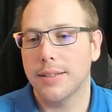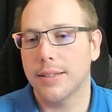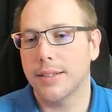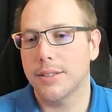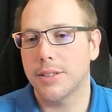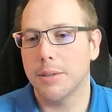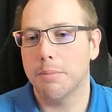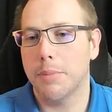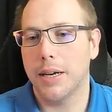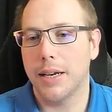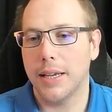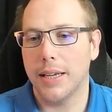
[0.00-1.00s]
to say
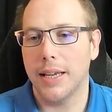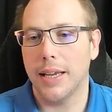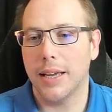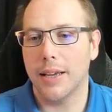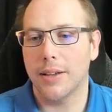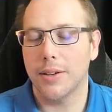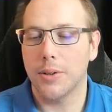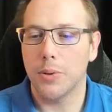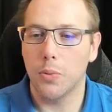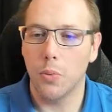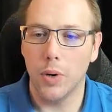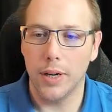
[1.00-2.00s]
my add
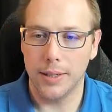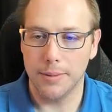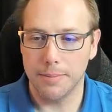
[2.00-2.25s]
1.